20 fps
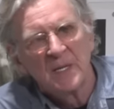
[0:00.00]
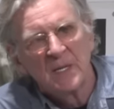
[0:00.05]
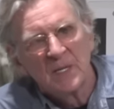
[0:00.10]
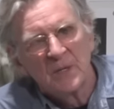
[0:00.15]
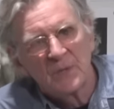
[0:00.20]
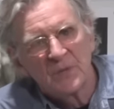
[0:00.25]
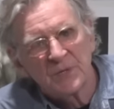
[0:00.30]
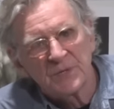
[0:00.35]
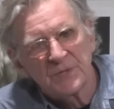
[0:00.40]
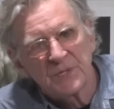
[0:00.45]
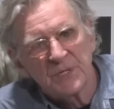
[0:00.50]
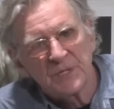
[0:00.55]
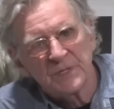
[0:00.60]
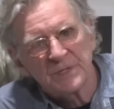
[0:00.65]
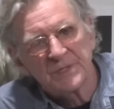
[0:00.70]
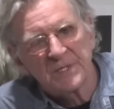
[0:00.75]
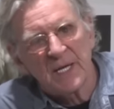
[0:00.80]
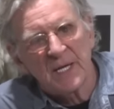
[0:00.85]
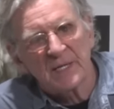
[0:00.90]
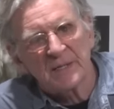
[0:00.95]
which is
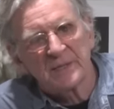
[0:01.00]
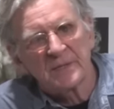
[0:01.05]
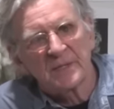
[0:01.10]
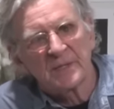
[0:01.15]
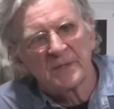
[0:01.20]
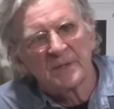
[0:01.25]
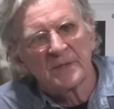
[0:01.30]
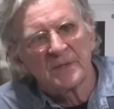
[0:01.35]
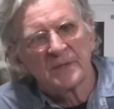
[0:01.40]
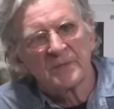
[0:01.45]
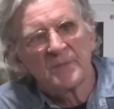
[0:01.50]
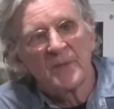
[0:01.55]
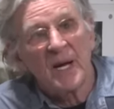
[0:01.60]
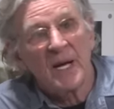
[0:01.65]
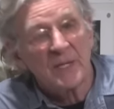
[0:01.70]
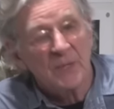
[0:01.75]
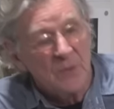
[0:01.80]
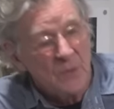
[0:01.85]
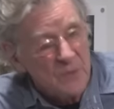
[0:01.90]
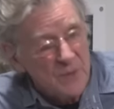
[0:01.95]
that the
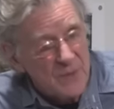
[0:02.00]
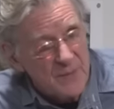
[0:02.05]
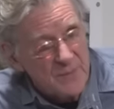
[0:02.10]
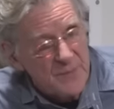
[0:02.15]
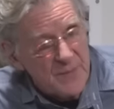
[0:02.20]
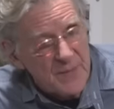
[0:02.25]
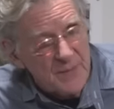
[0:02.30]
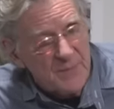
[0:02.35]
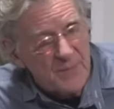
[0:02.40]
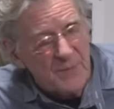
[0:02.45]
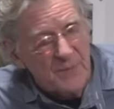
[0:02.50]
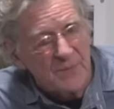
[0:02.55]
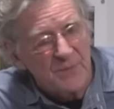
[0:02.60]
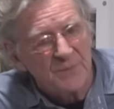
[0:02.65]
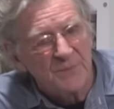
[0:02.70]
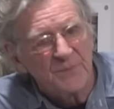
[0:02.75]
mind-only people